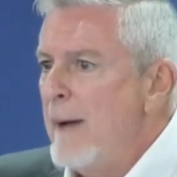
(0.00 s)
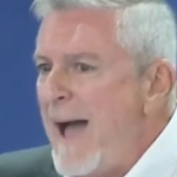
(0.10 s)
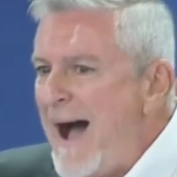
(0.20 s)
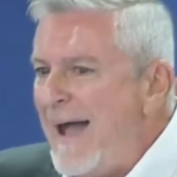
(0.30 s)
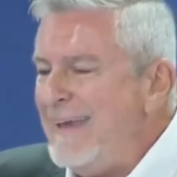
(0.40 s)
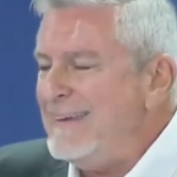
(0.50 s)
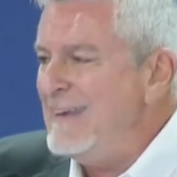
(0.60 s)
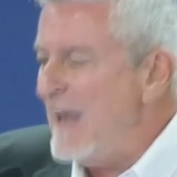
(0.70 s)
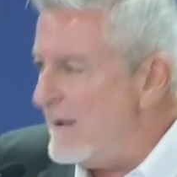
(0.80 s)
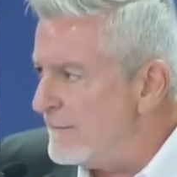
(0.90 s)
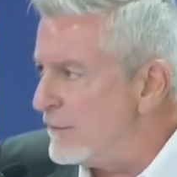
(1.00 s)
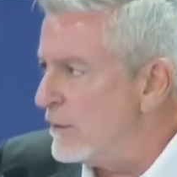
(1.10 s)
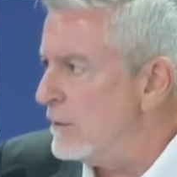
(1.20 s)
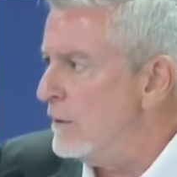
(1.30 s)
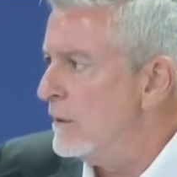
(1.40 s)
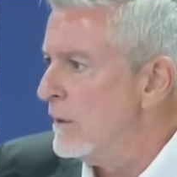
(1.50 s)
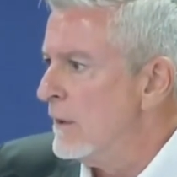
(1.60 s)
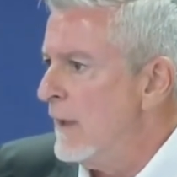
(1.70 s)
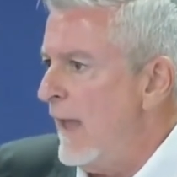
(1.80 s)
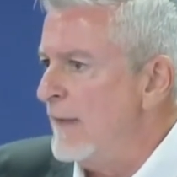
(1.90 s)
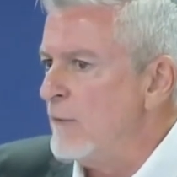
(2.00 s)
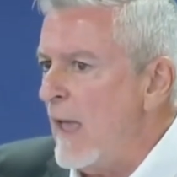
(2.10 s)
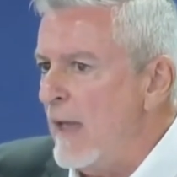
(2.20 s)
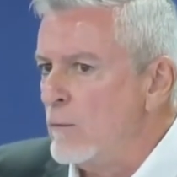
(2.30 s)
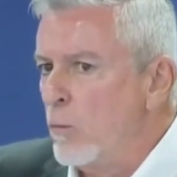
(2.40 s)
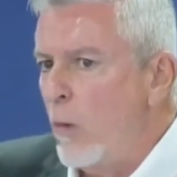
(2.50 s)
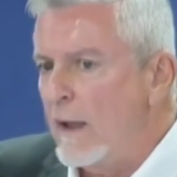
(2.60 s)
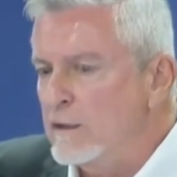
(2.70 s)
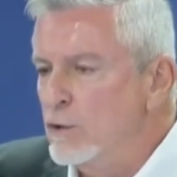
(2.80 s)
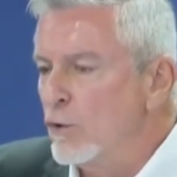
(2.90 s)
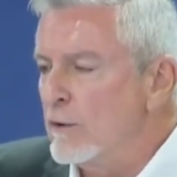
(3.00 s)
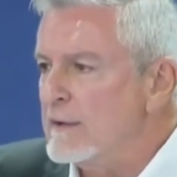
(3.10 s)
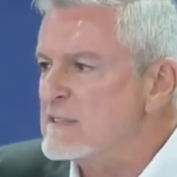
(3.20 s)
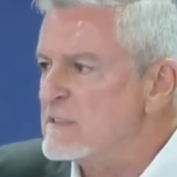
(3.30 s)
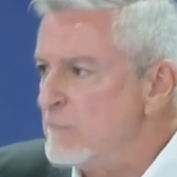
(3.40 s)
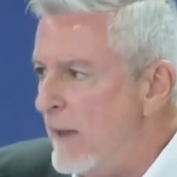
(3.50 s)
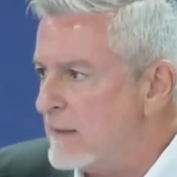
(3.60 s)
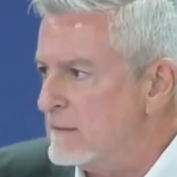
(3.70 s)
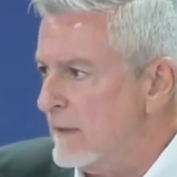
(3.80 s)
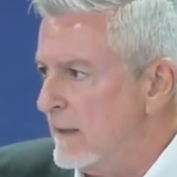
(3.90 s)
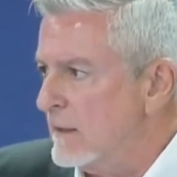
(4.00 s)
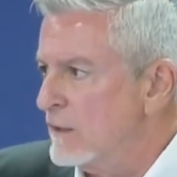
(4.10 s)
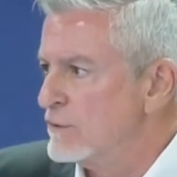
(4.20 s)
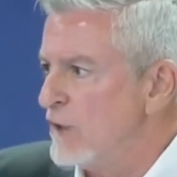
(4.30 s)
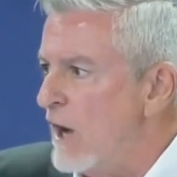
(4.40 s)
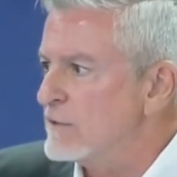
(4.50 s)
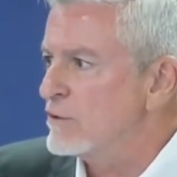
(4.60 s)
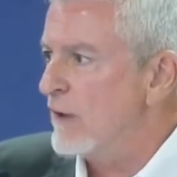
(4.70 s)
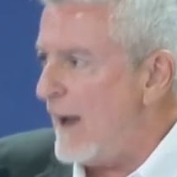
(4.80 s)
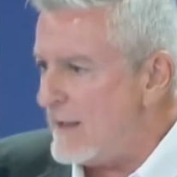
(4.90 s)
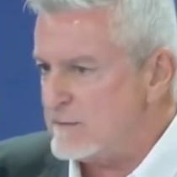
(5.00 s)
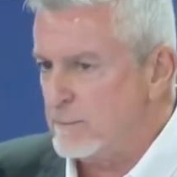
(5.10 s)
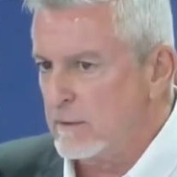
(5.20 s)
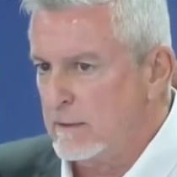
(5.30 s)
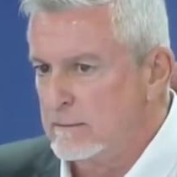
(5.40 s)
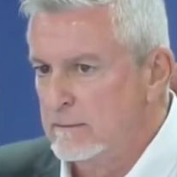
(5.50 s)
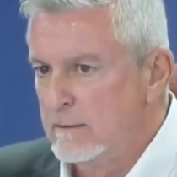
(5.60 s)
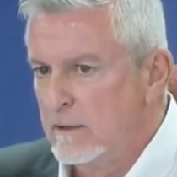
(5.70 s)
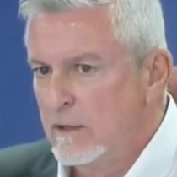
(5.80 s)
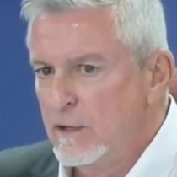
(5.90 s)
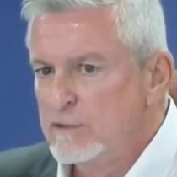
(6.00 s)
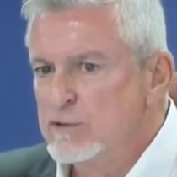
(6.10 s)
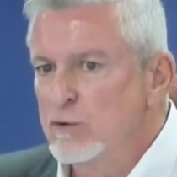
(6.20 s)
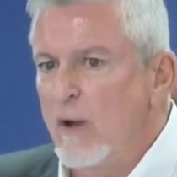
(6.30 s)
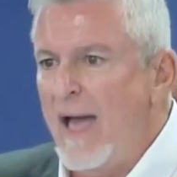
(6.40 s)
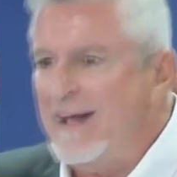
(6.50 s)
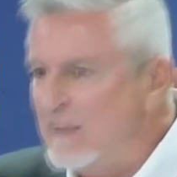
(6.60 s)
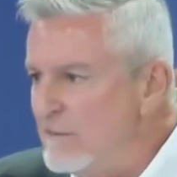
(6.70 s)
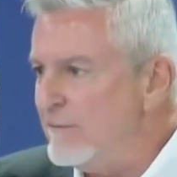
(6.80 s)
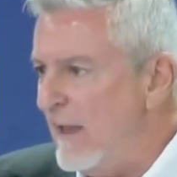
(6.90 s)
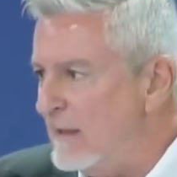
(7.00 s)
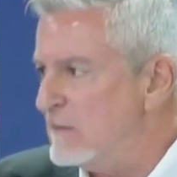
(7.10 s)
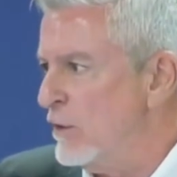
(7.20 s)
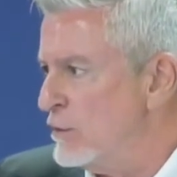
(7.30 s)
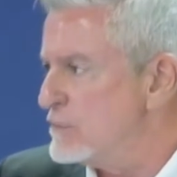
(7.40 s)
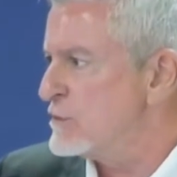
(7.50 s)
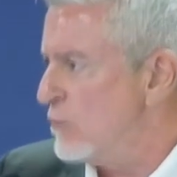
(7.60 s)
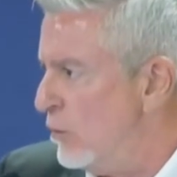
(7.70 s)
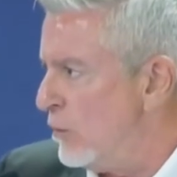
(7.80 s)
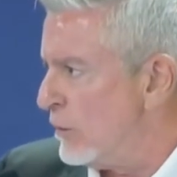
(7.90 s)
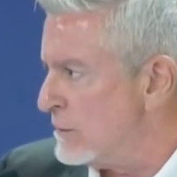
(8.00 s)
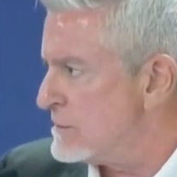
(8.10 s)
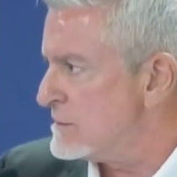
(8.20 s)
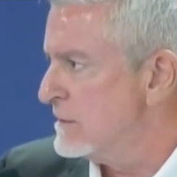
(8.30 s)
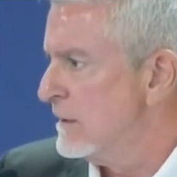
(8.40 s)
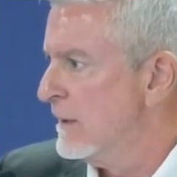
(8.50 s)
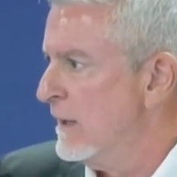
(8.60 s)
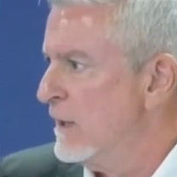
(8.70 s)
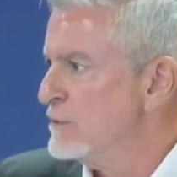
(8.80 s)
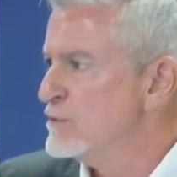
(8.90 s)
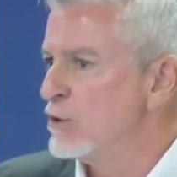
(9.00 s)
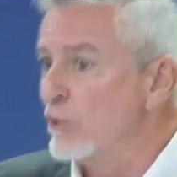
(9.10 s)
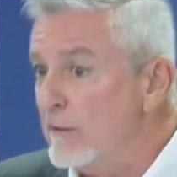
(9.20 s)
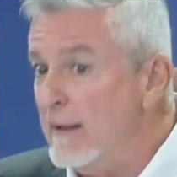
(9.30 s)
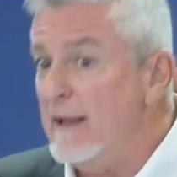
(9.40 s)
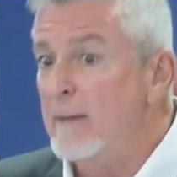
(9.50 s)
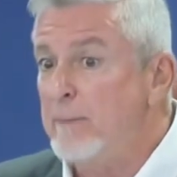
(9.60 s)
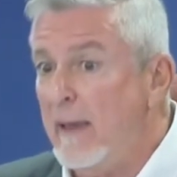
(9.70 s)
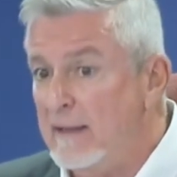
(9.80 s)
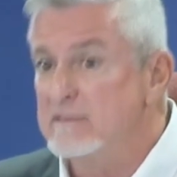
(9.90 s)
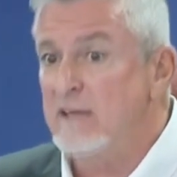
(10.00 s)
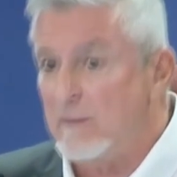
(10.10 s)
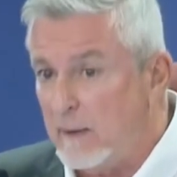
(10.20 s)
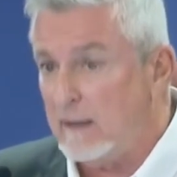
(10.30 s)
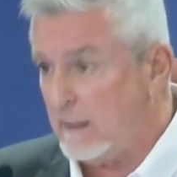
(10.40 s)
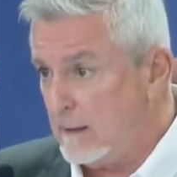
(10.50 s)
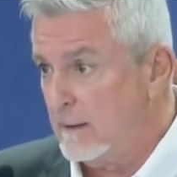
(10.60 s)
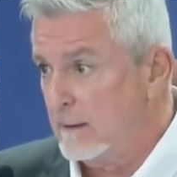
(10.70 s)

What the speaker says: I never, and when you're expecting Dr. Asplin to elevate those scores during a pandemic,